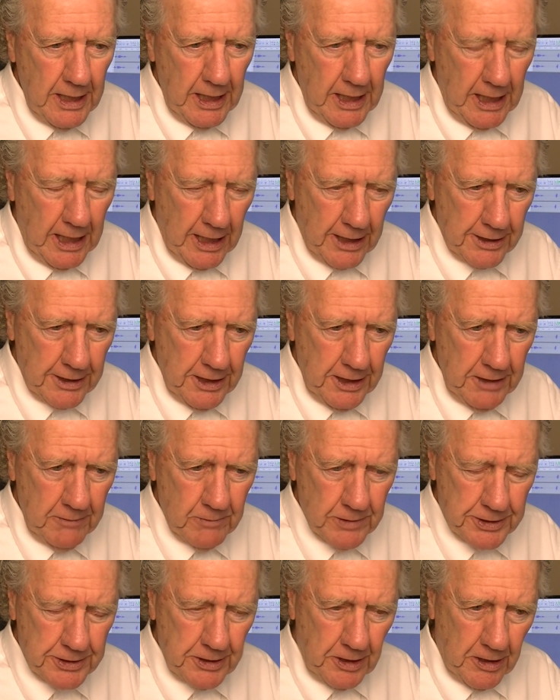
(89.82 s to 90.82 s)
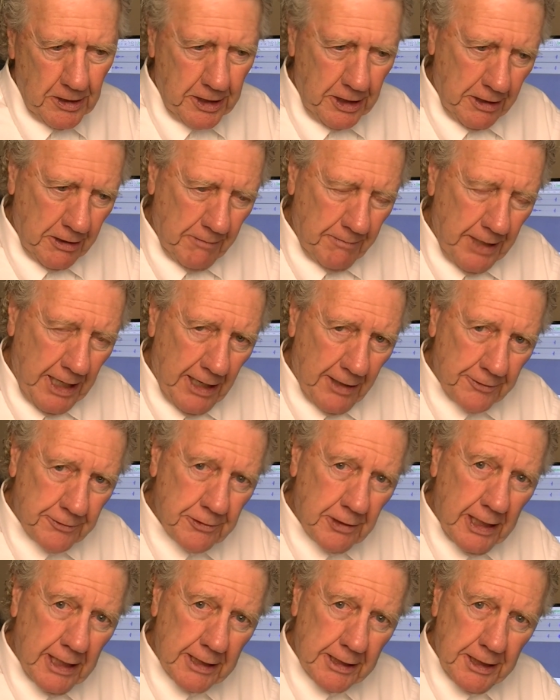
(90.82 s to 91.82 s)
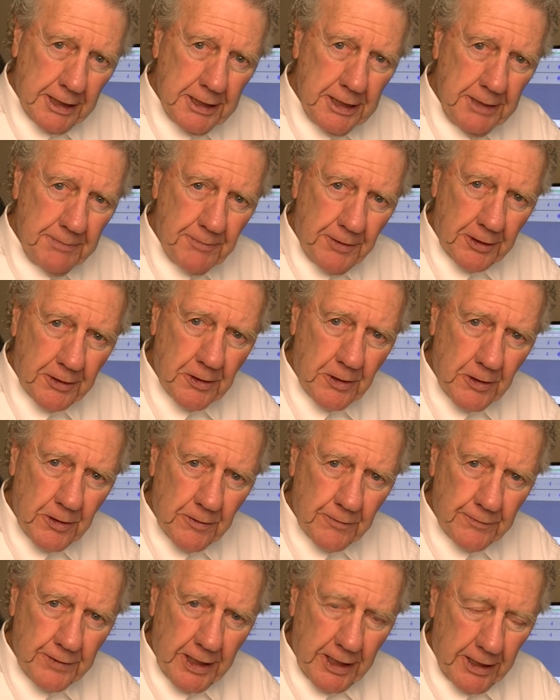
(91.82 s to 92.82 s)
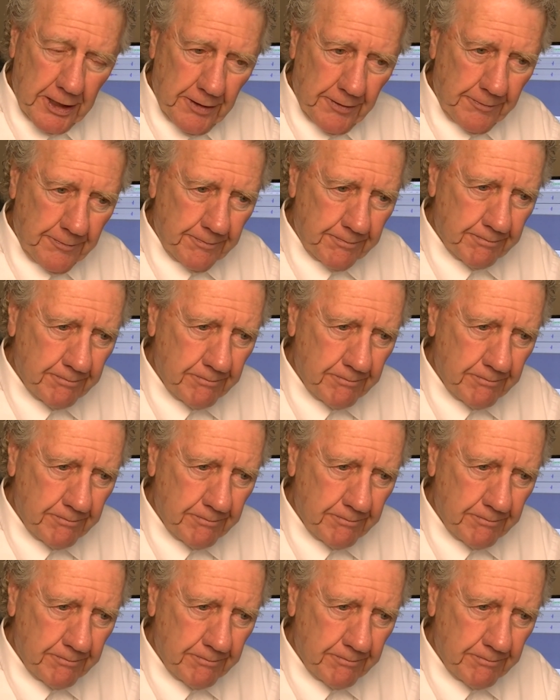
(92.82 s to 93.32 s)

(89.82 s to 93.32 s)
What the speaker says: And he was talking about trying to keep the curve down.